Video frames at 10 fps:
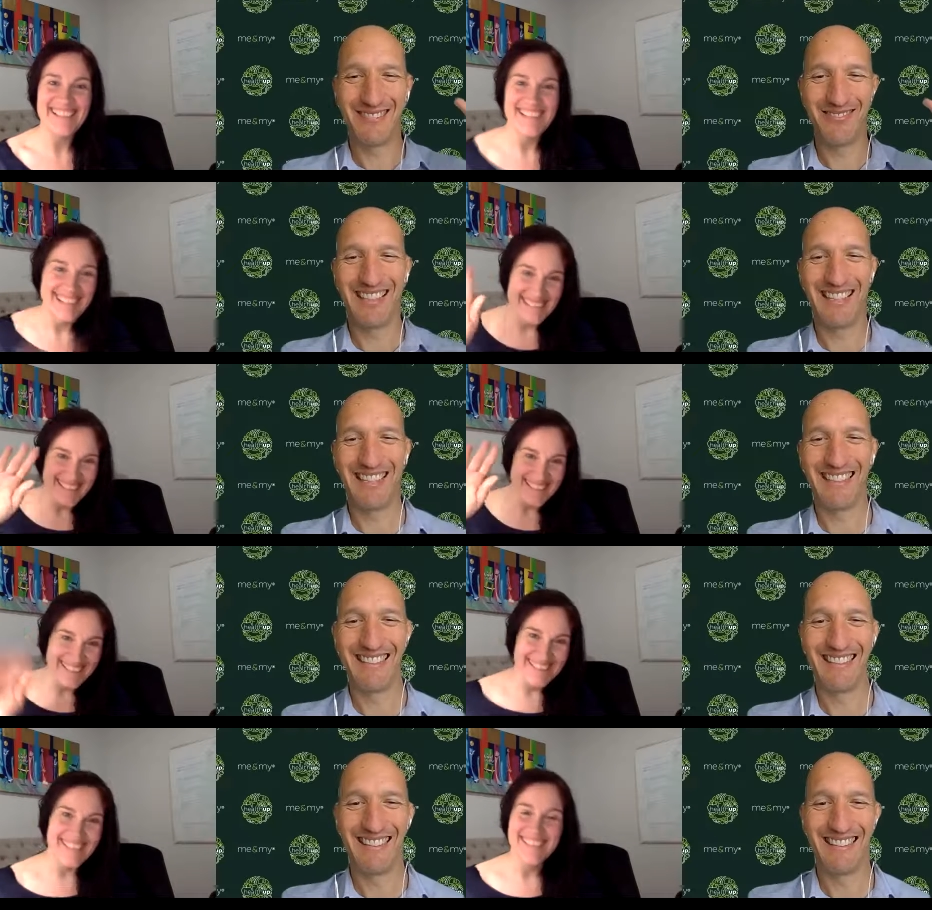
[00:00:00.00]

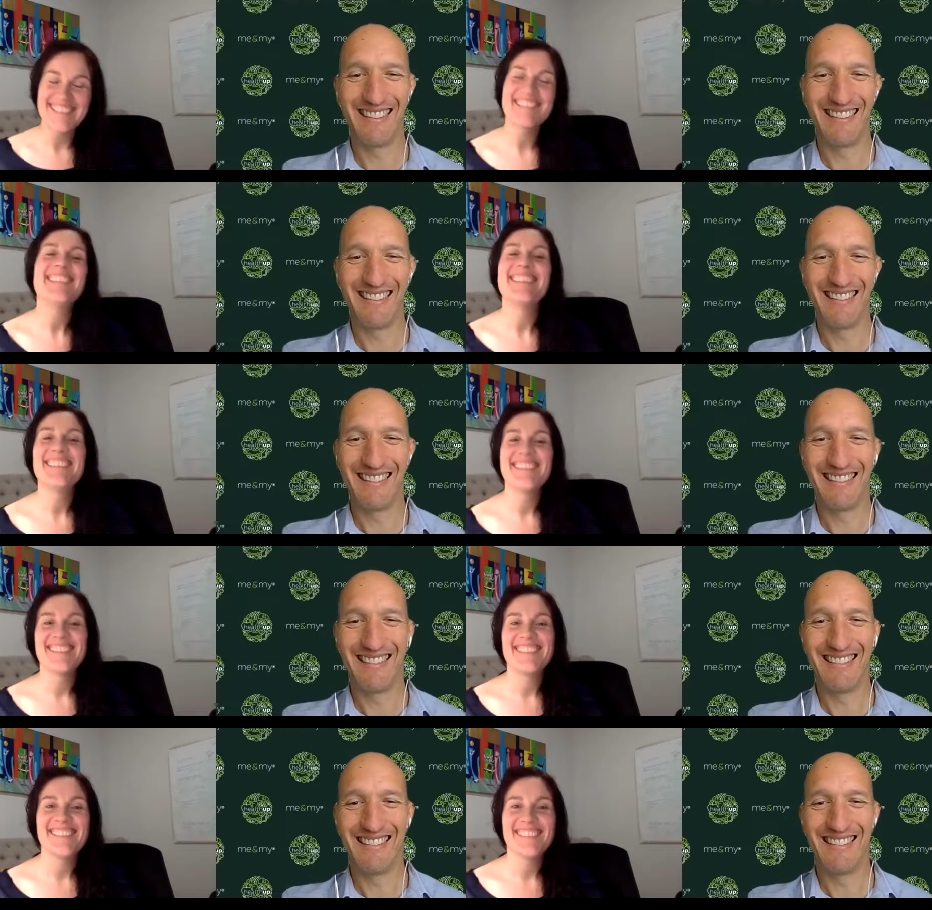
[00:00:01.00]

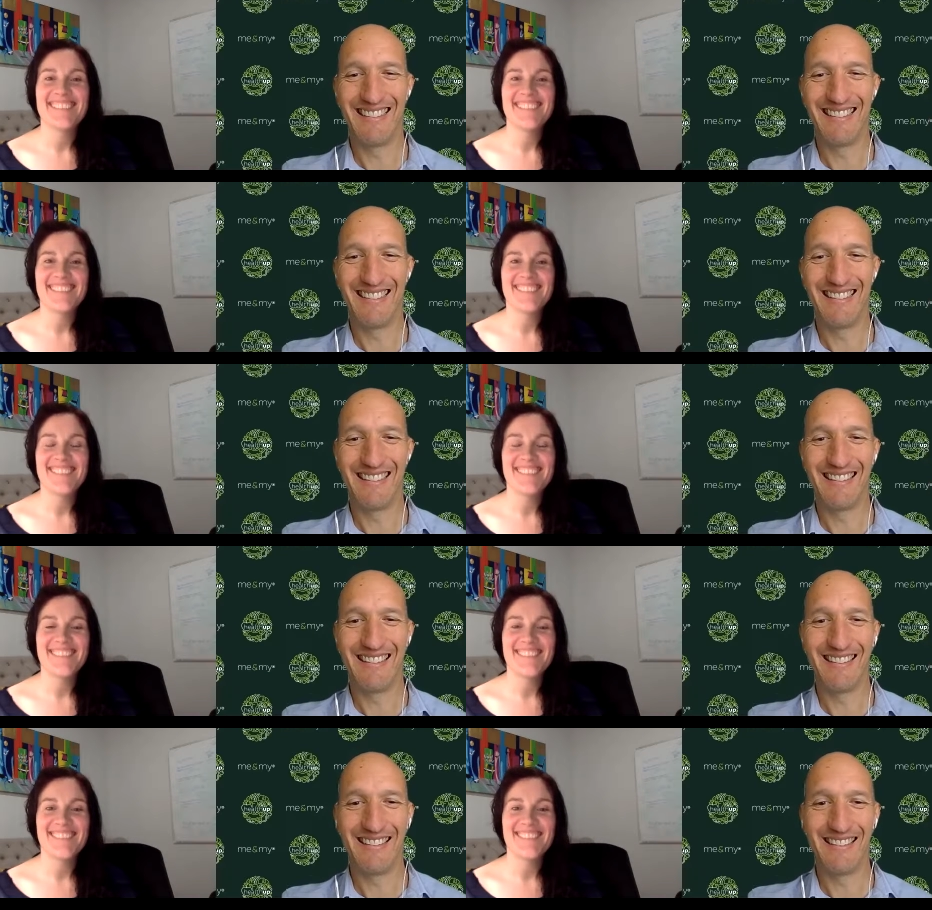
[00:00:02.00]

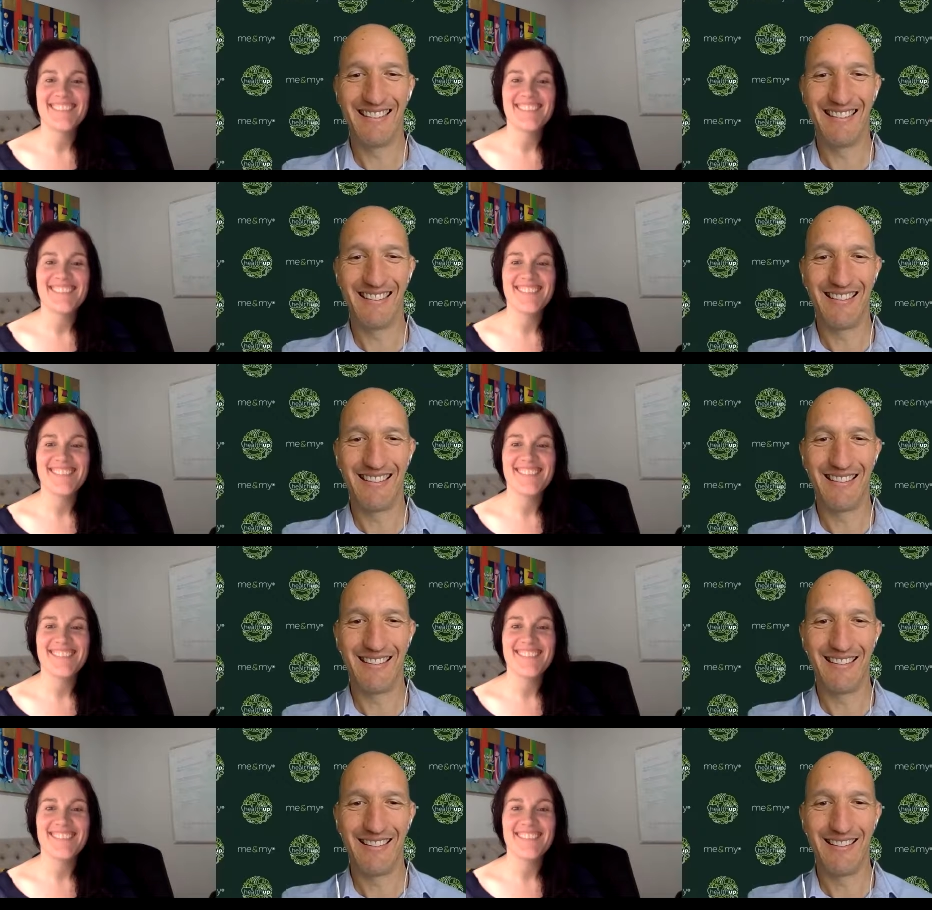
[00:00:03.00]

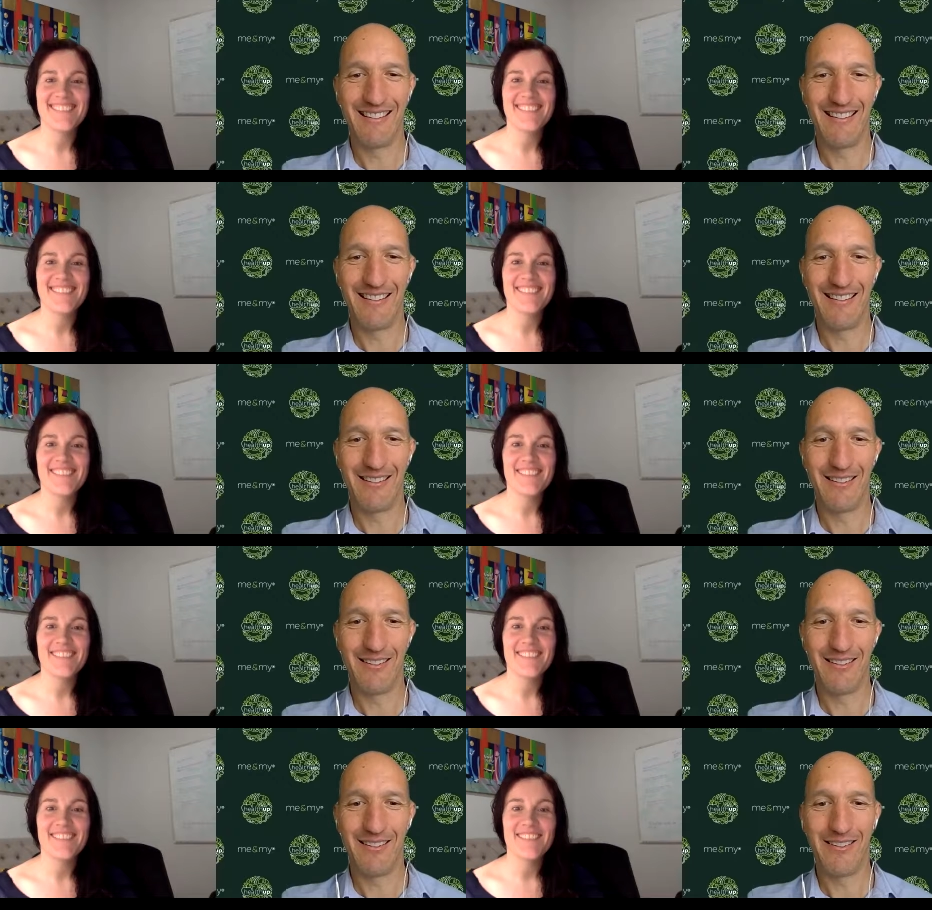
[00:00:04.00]

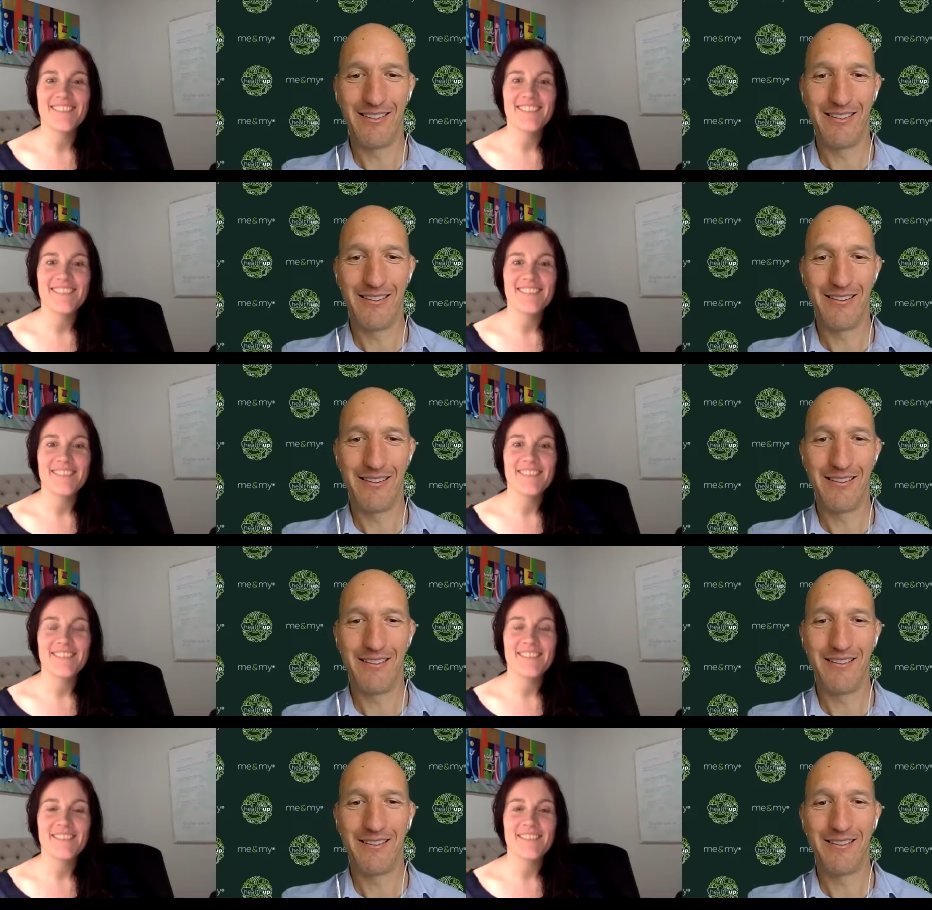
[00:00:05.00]

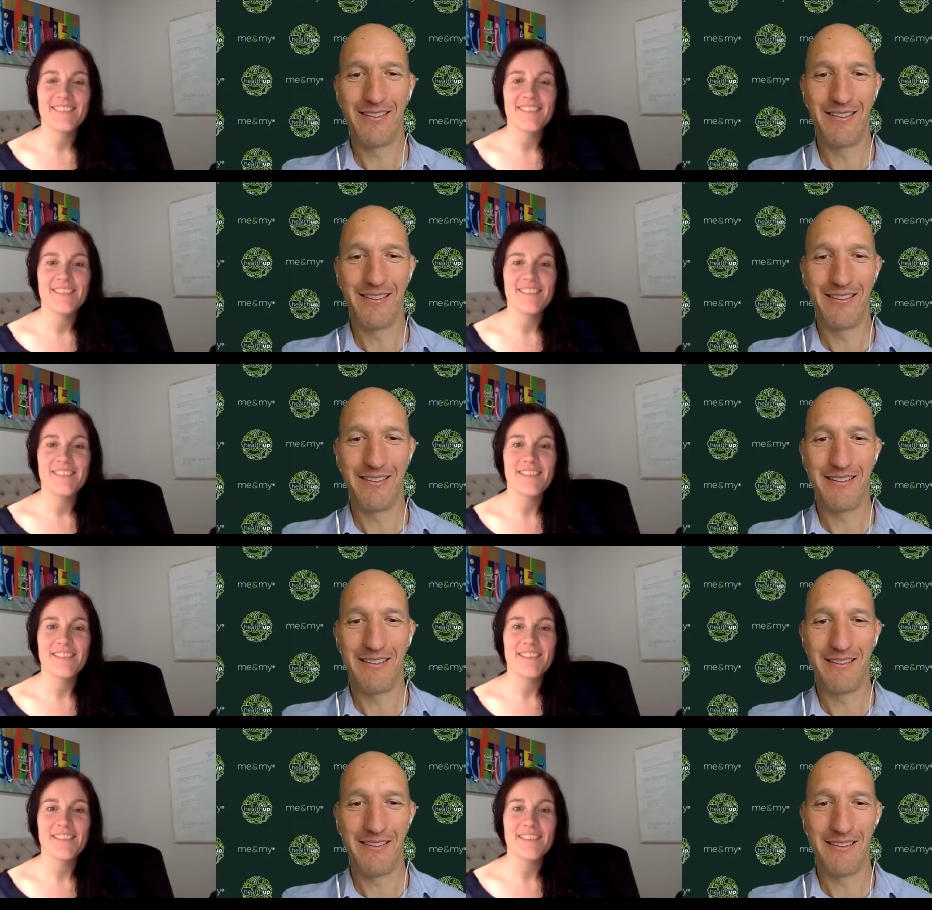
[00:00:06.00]

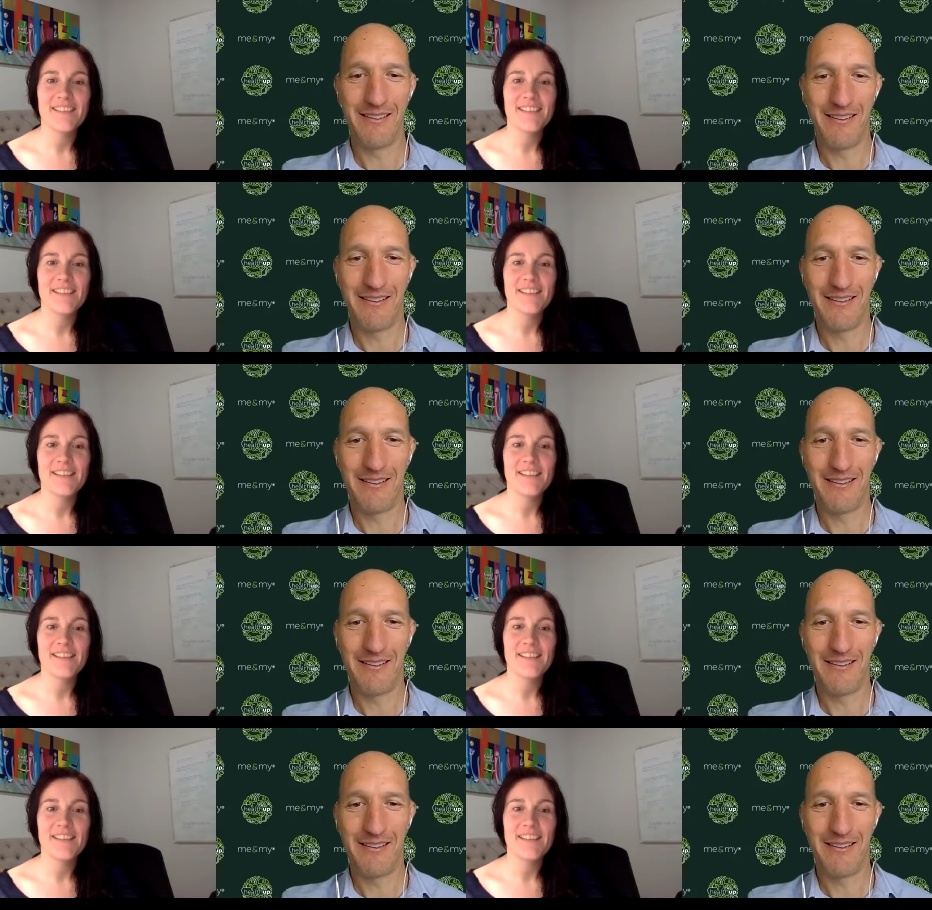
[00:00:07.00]
No one is speaking in this clip.